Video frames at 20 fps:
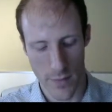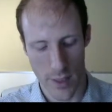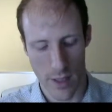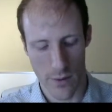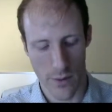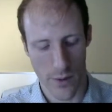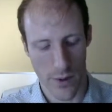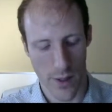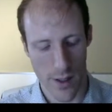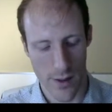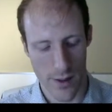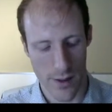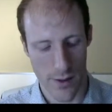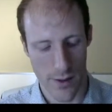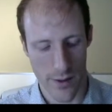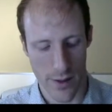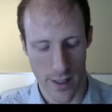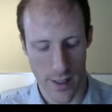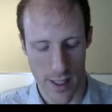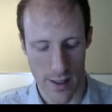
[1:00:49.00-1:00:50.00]
And we will
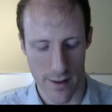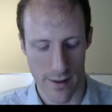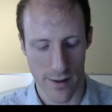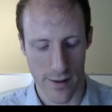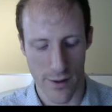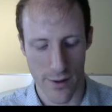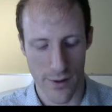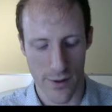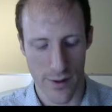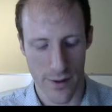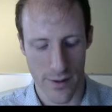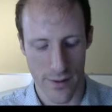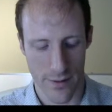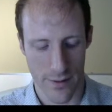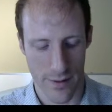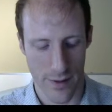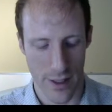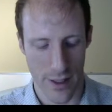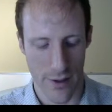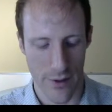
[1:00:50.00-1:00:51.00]
also, again, do
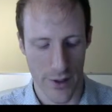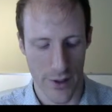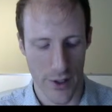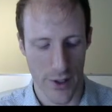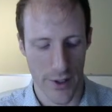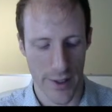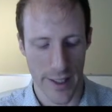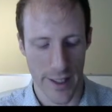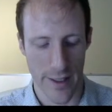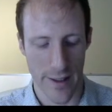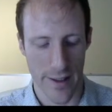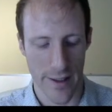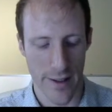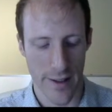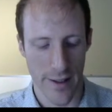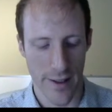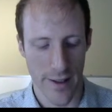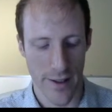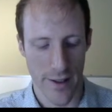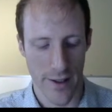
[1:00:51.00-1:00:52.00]
early
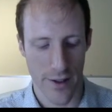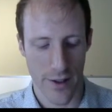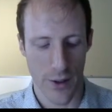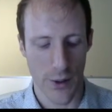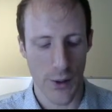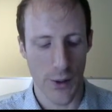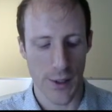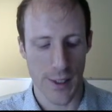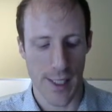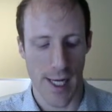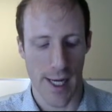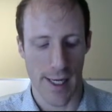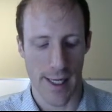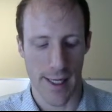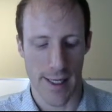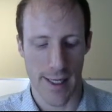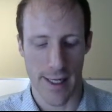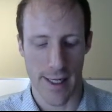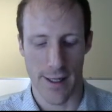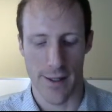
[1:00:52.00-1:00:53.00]
goal
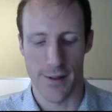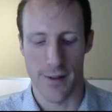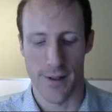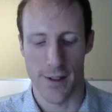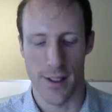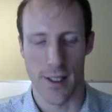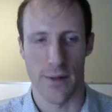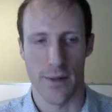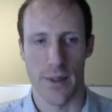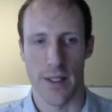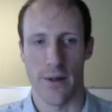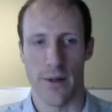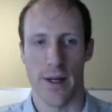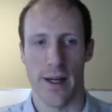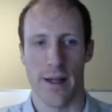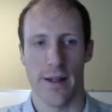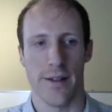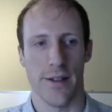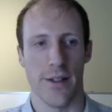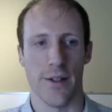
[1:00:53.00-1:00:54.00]
checking here so that we
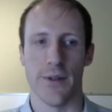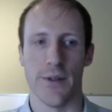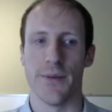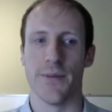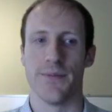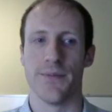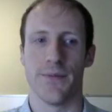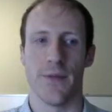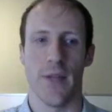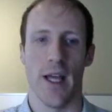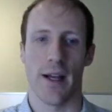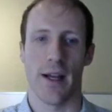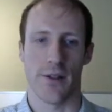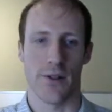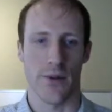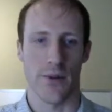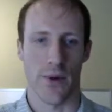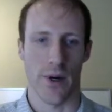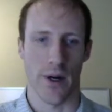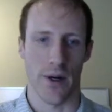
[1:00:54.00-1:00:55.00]
don't do
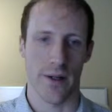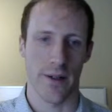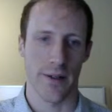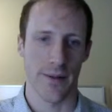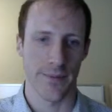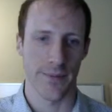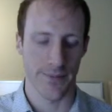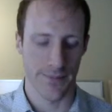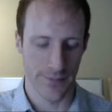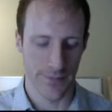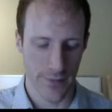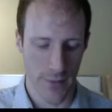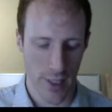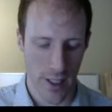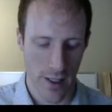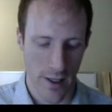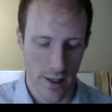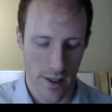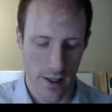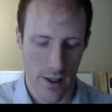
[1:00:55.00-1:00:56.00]
extra work
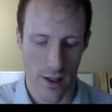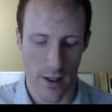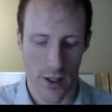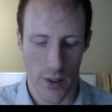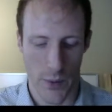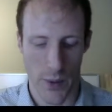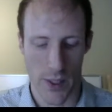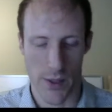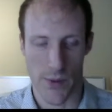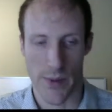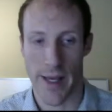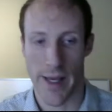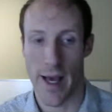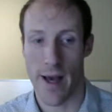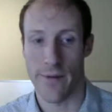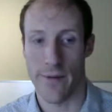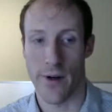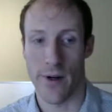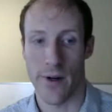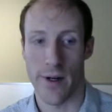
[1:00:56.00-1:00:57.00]
once we
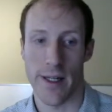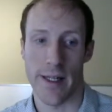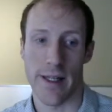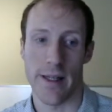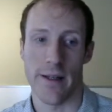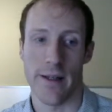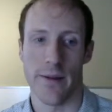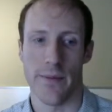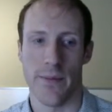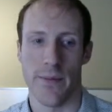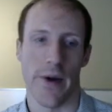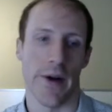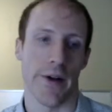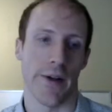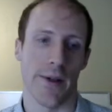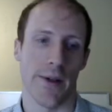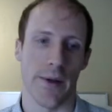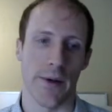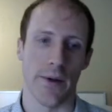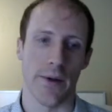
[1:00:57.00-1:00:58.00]
have already
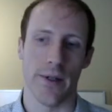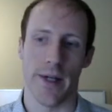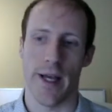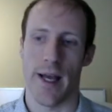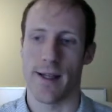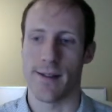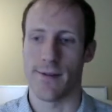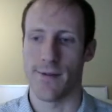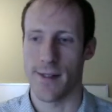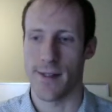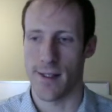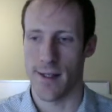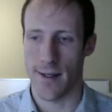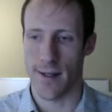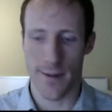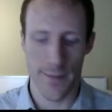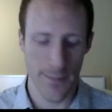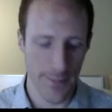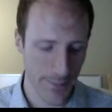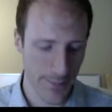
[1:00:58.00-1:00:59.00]
marked the goal as visited.